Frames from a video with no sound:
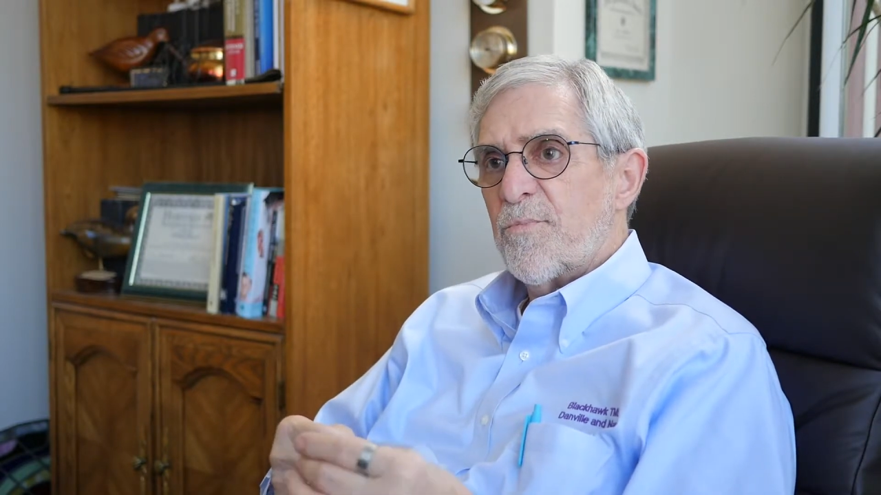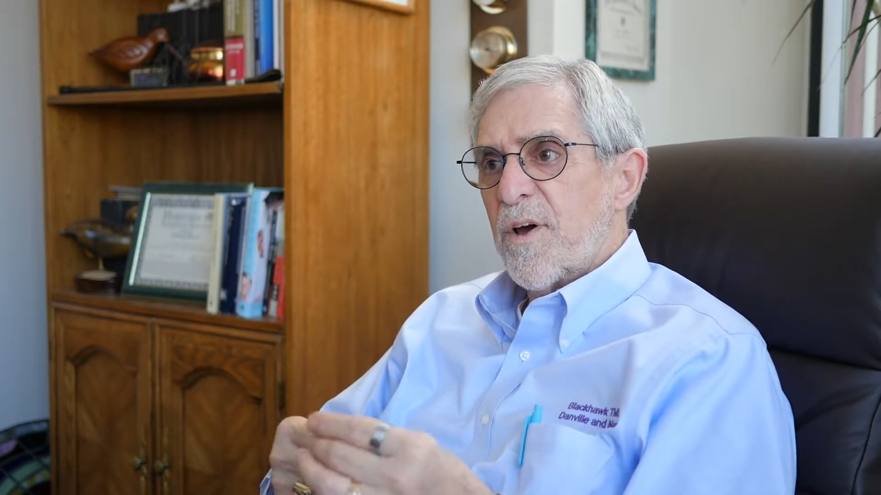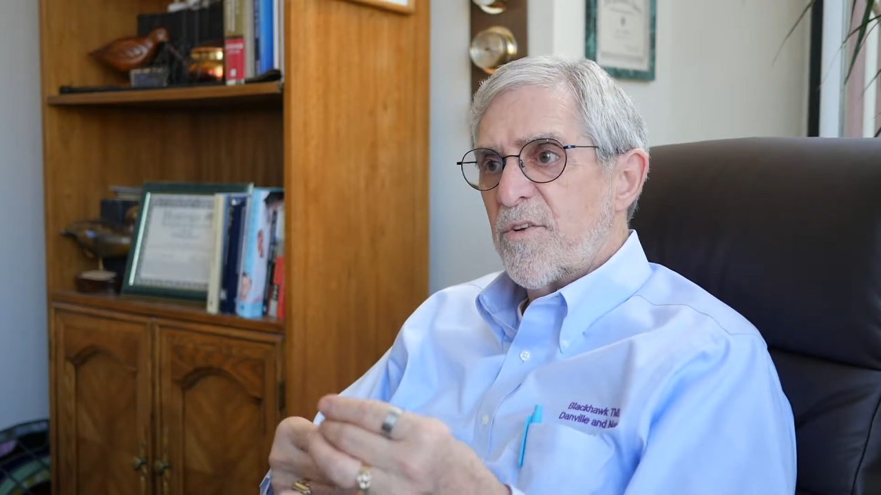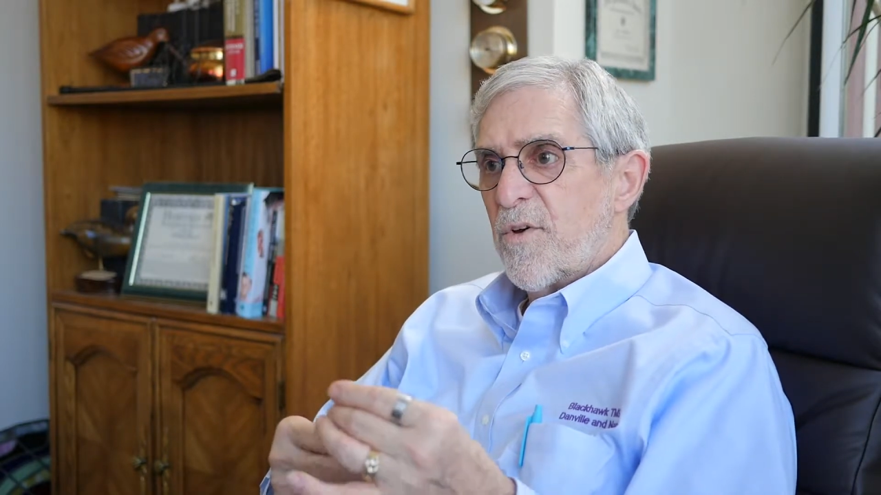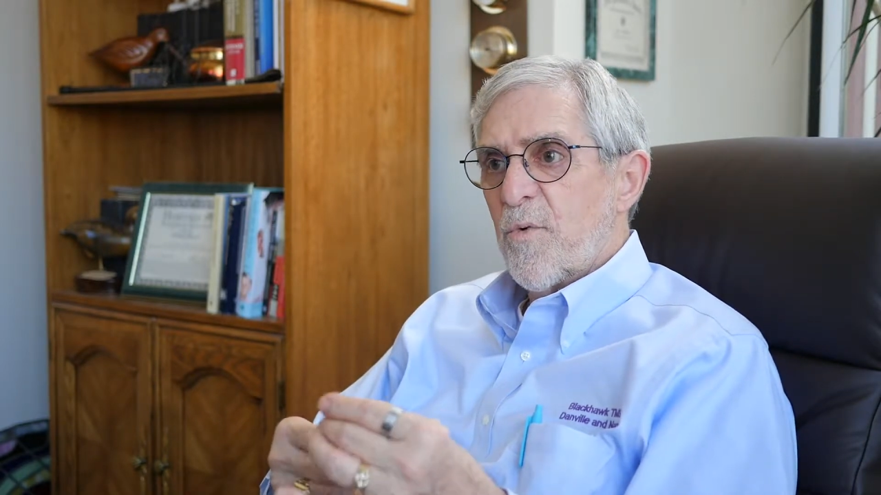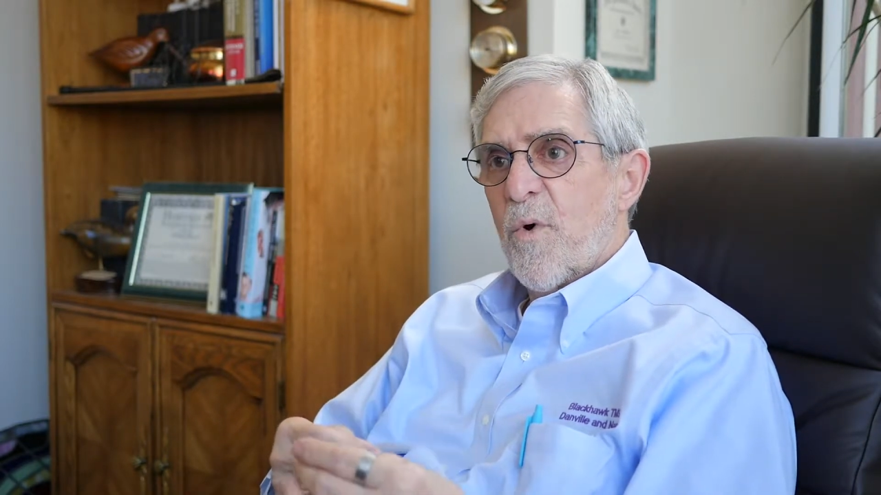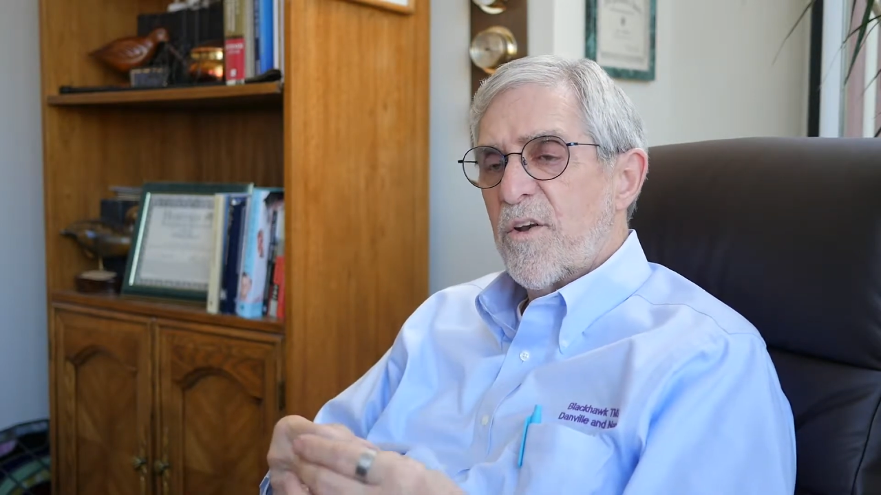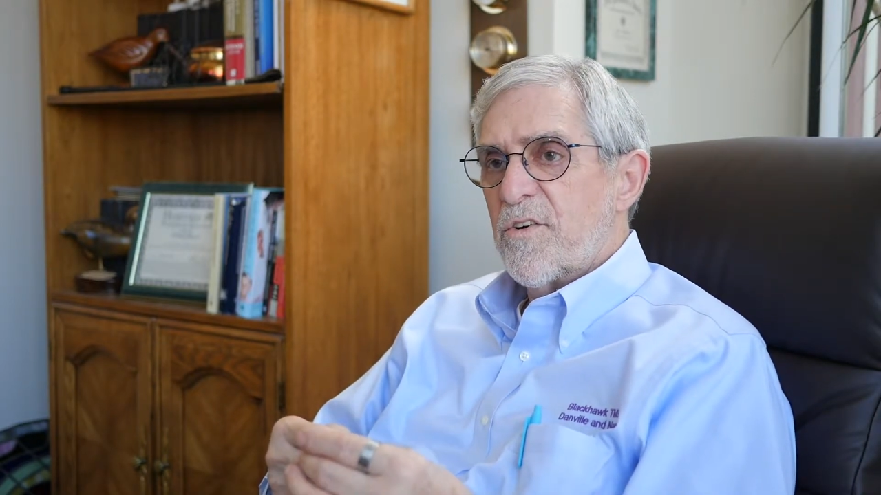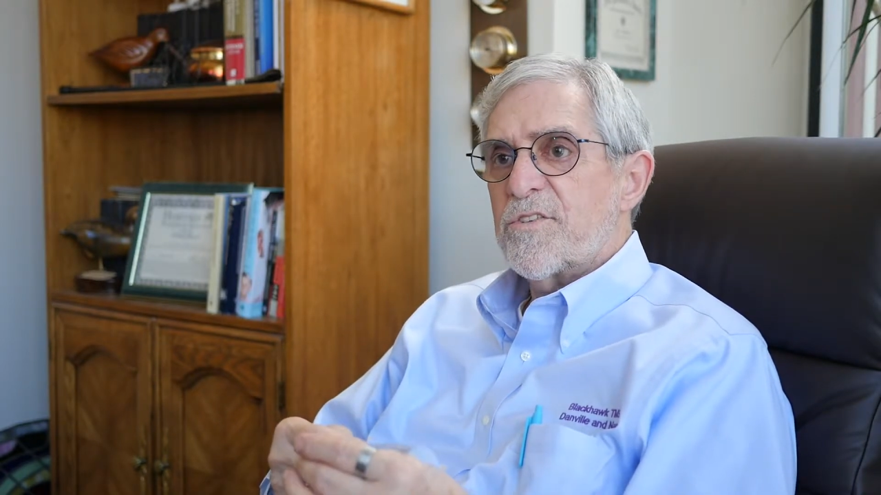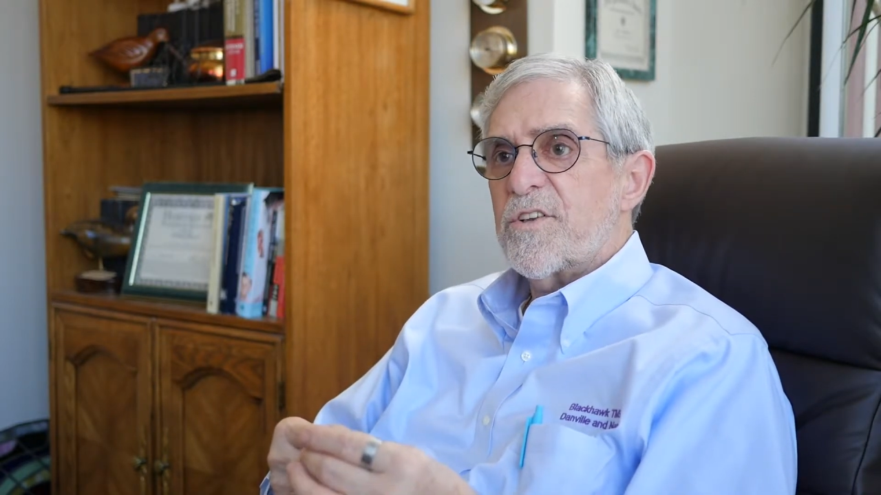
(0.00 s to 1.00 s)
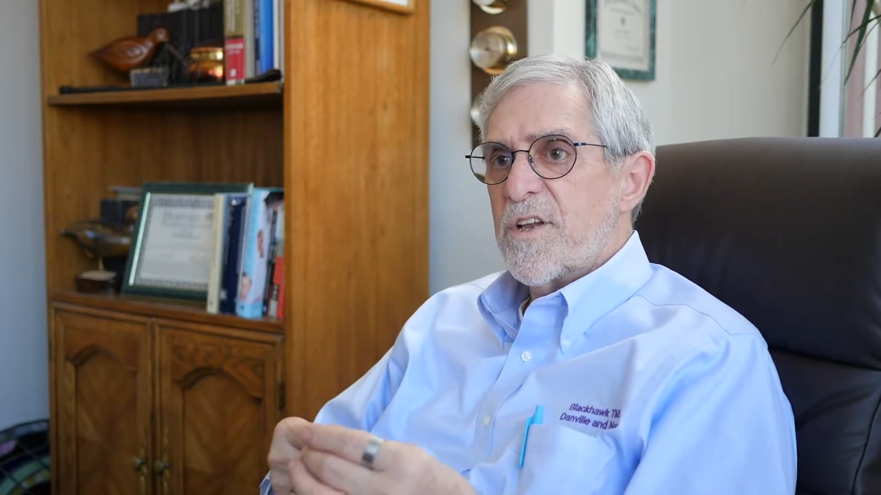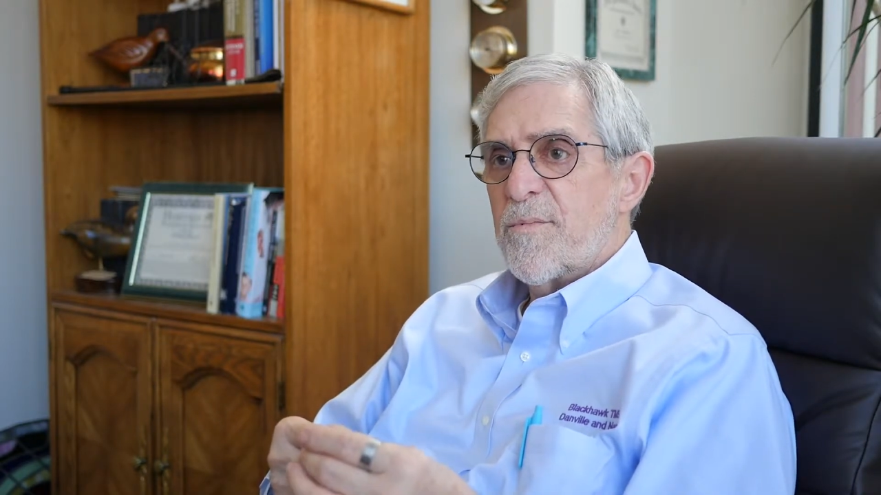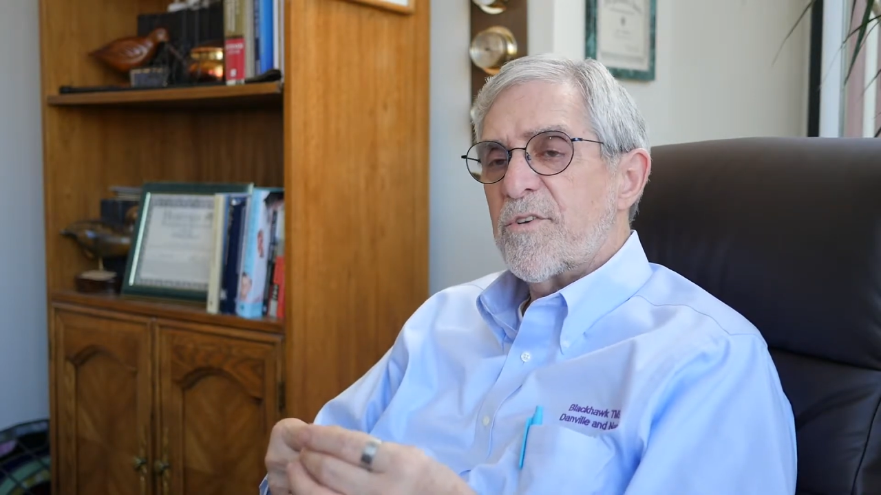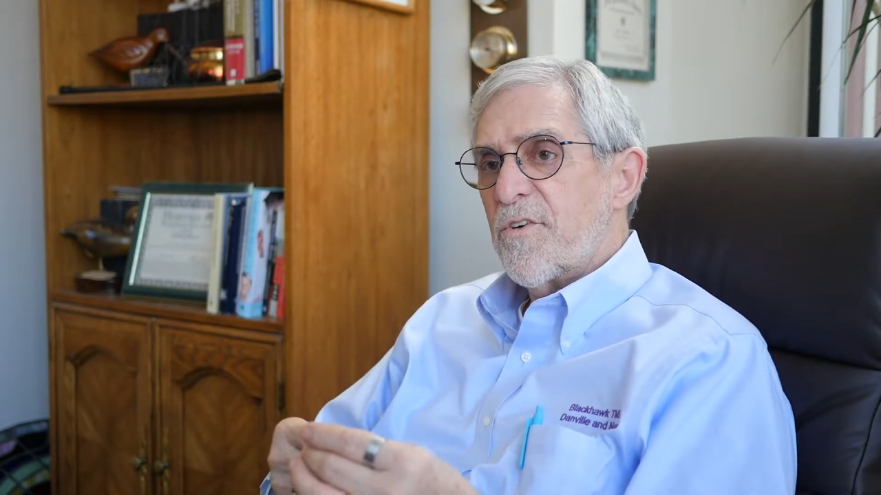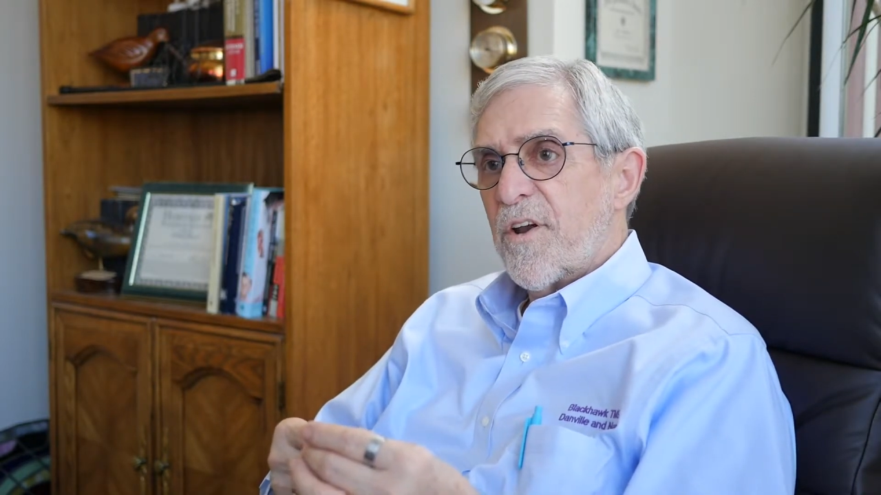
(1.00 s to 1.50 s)
by doing 1 Hertz
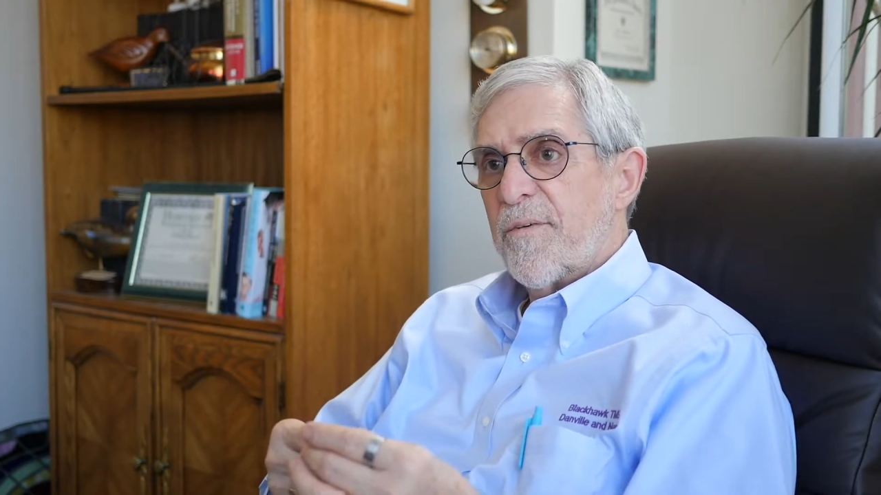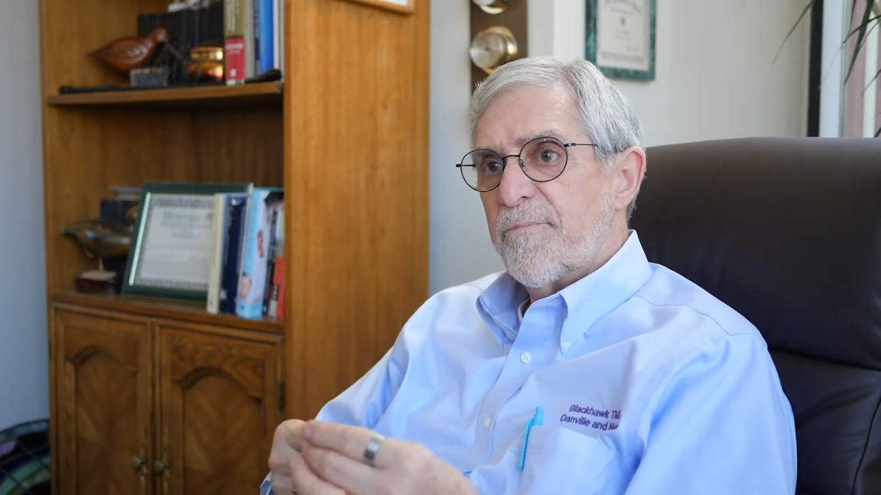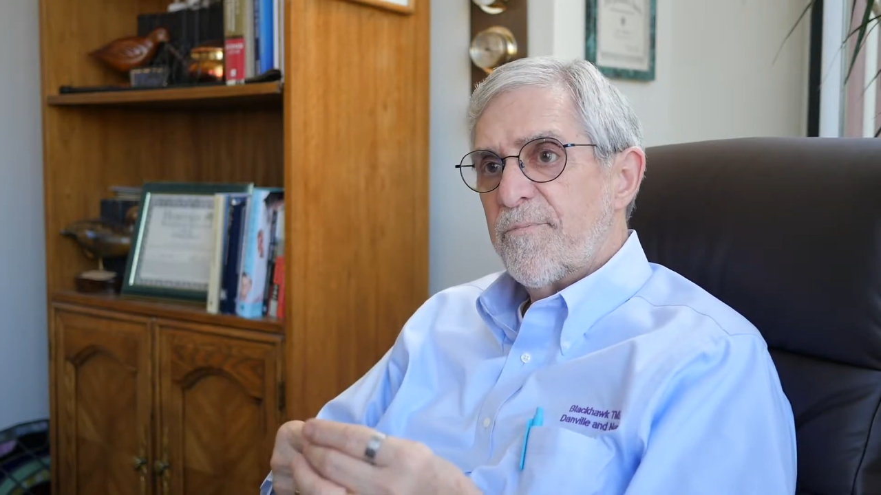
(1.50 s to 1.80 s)
inhibitory.